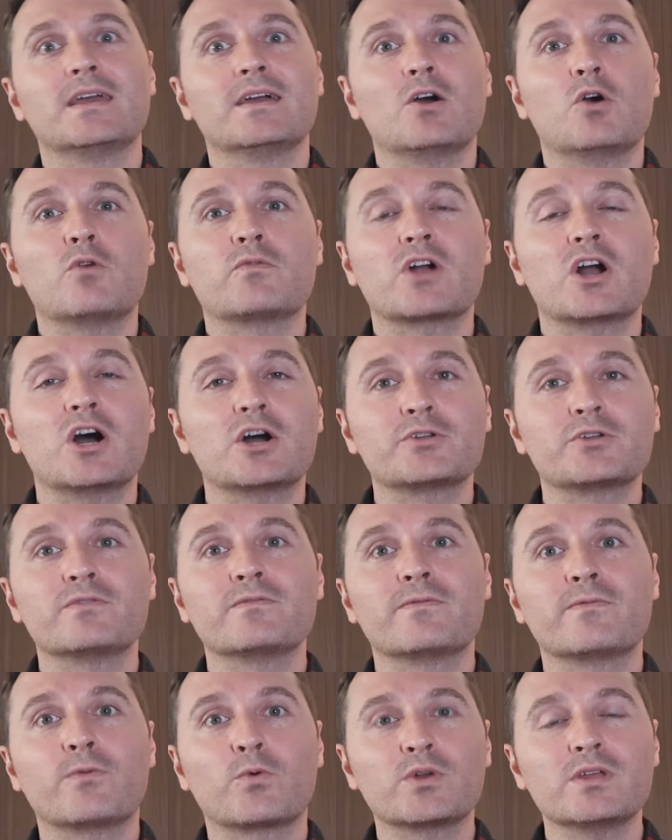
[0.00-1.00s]
Over
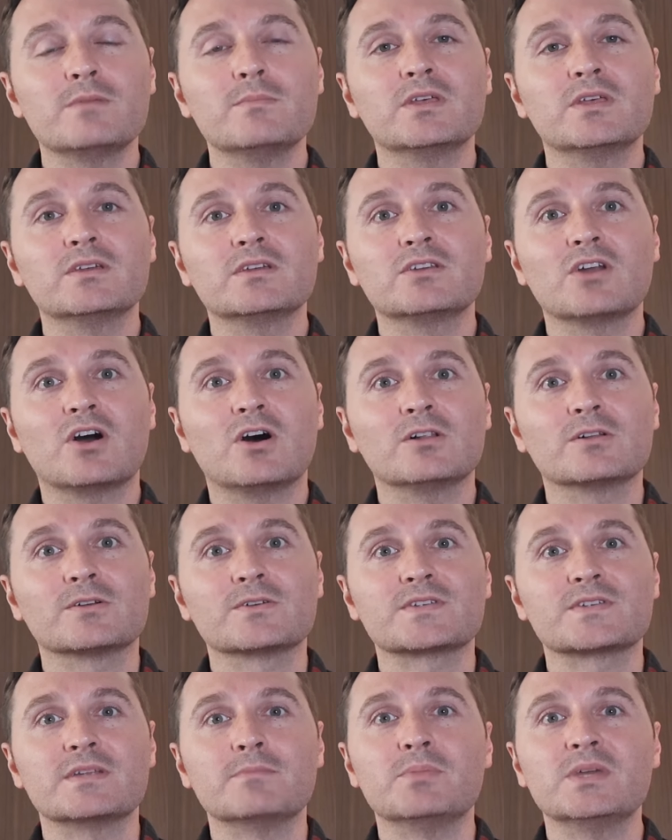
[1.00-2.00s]
$140 million in
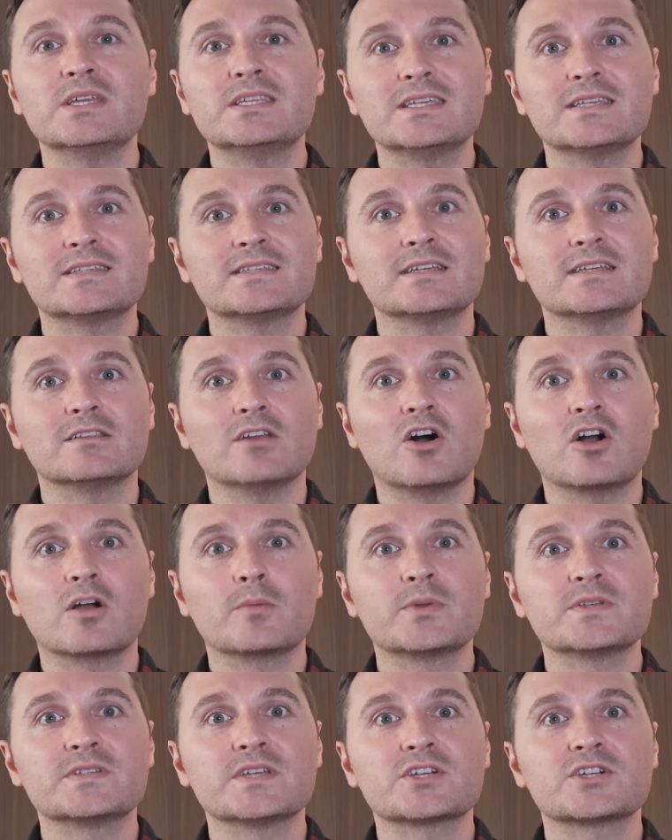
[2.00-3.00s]
BTC long
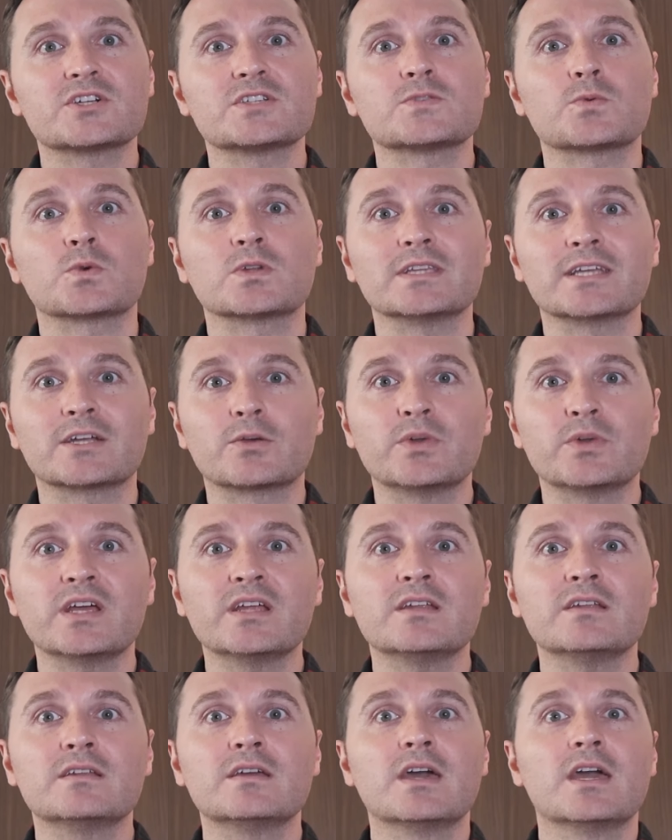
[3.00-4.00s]
positions were
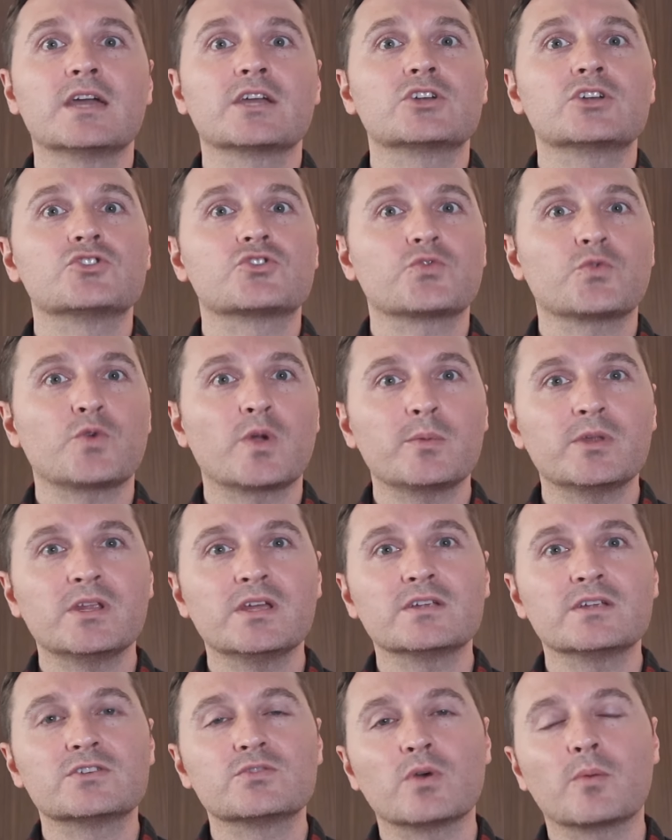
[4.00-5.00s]
liquidated,
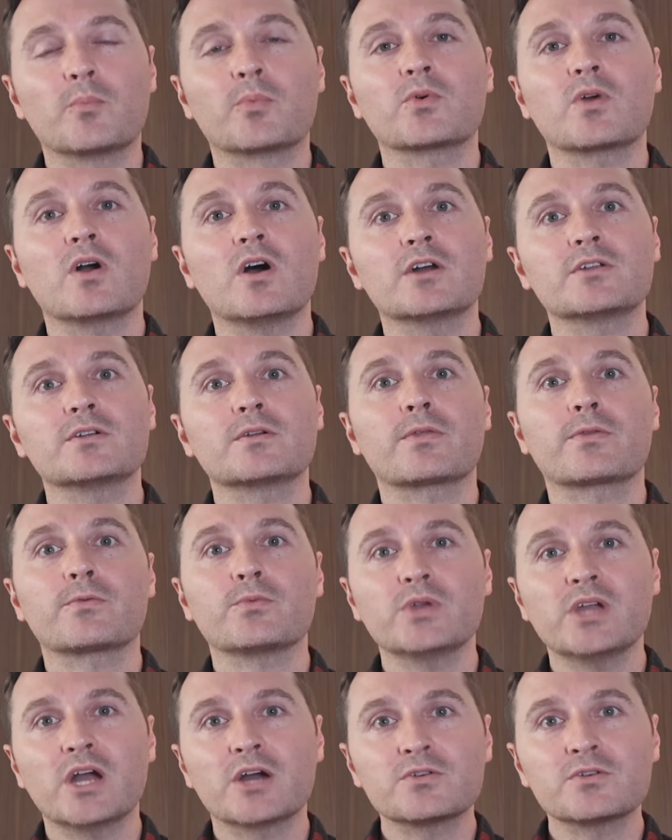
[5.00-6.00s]
contributing to a broader
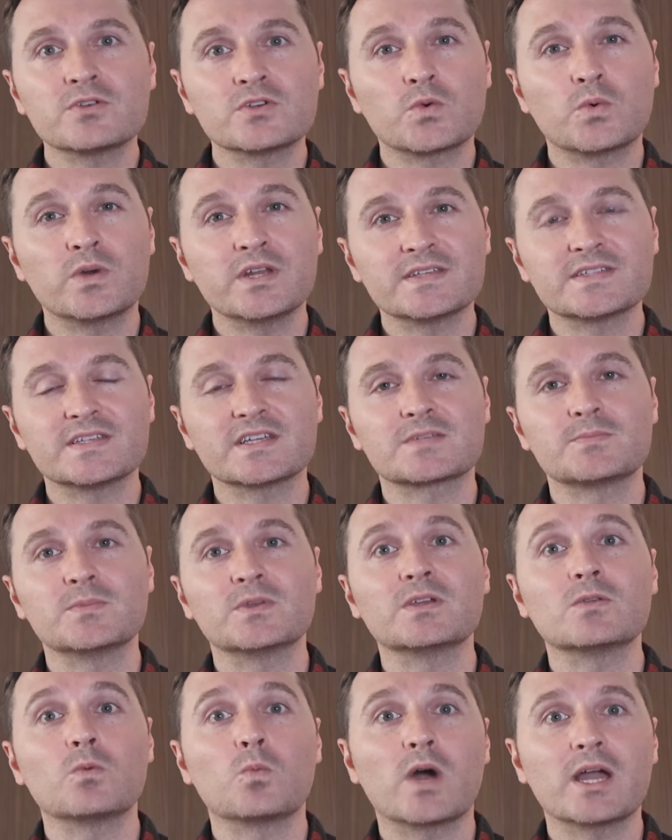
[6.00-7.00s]
$326
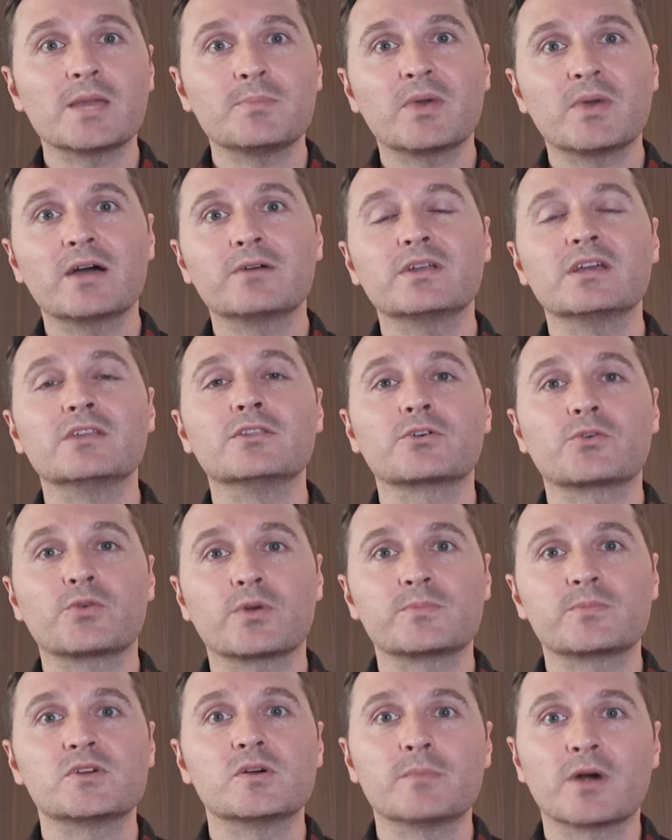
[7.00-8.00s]
million wipeout in the
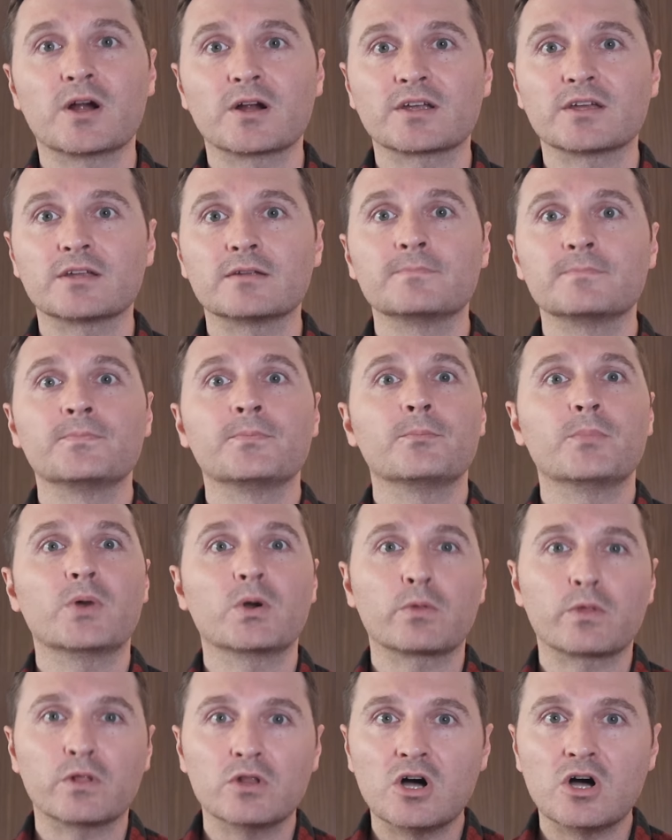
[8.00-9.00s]
crypto market.
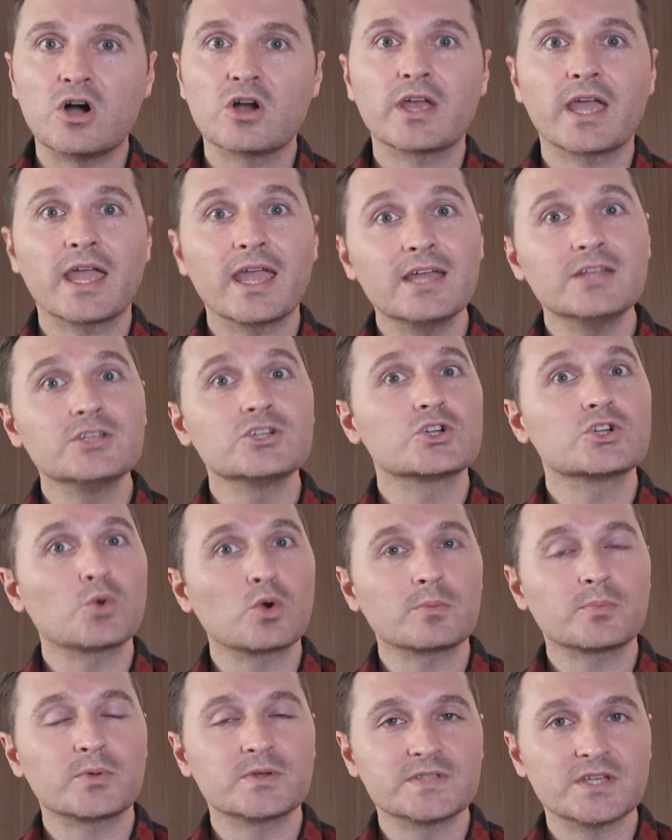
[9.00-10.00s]
Both long and
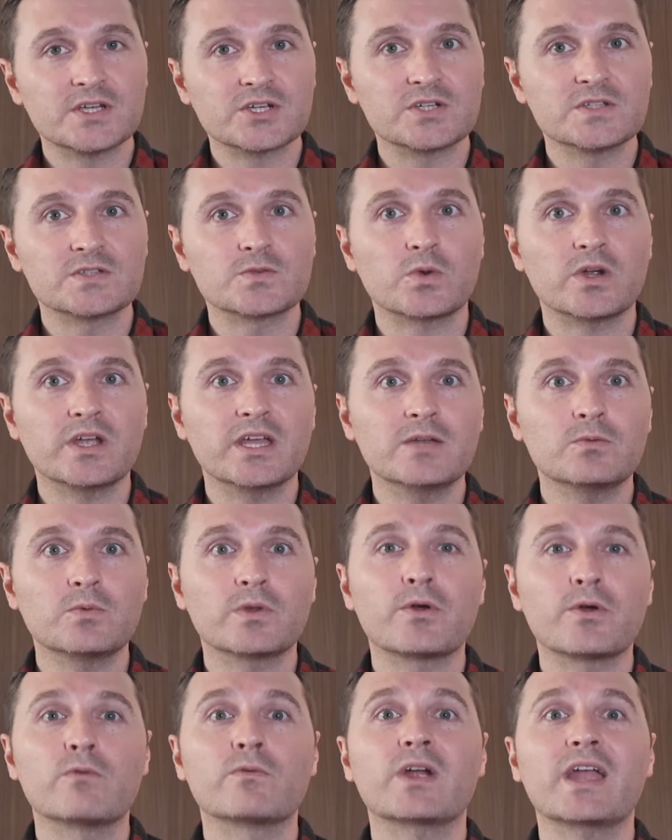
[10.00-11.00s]
short positions were hit,
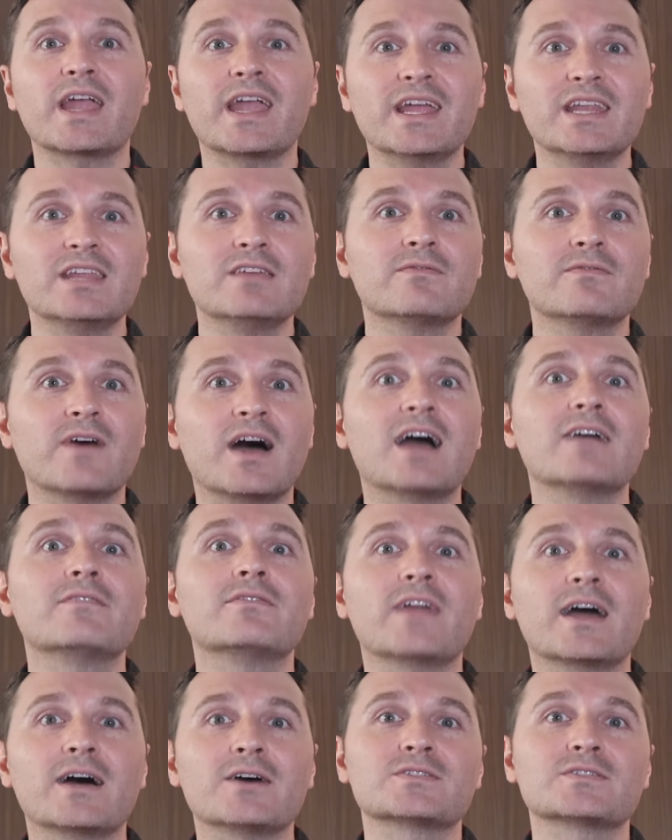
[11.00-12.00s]
with over
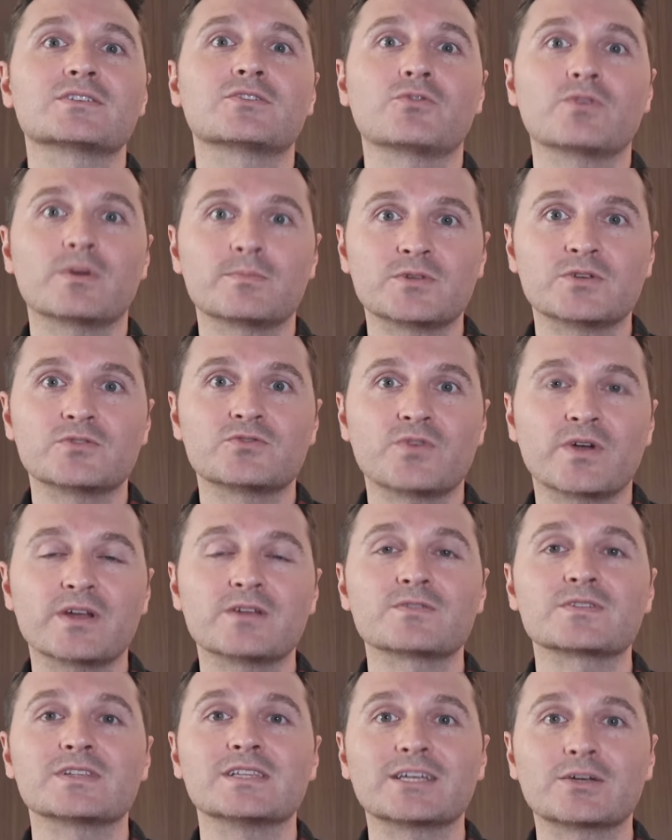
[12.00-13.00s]
85,000 crypto
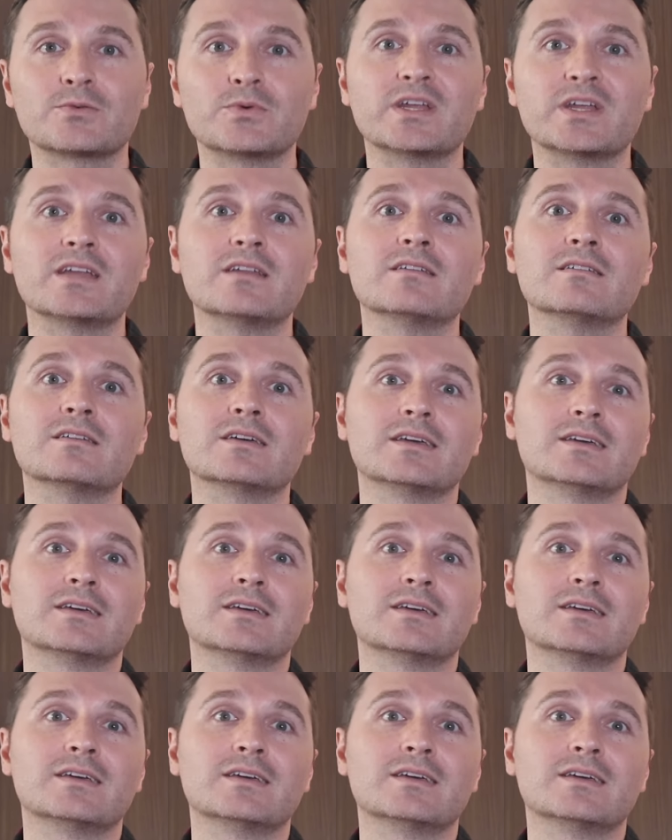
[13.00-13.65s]
traders liquidated.